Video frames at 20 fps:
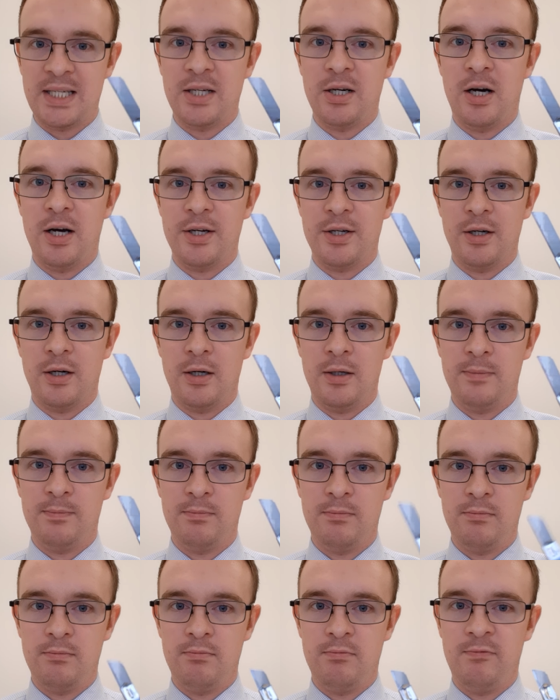cutter
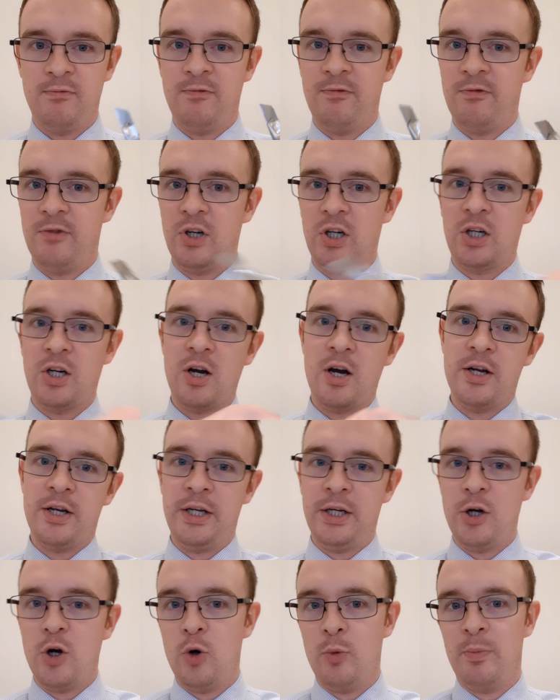for
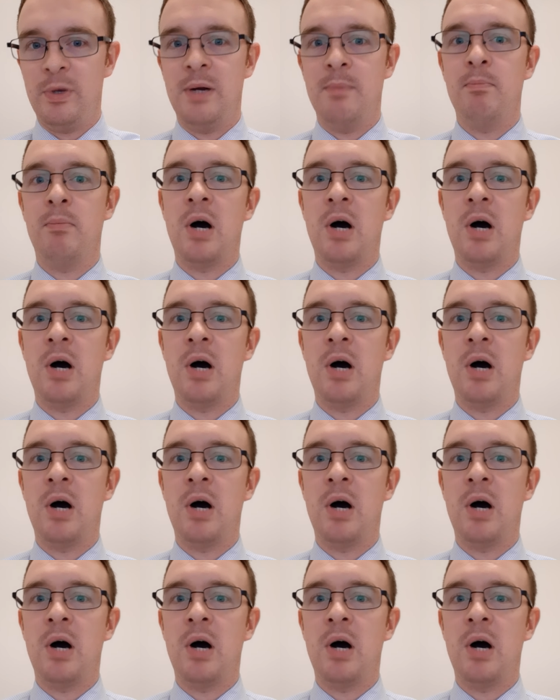cutting open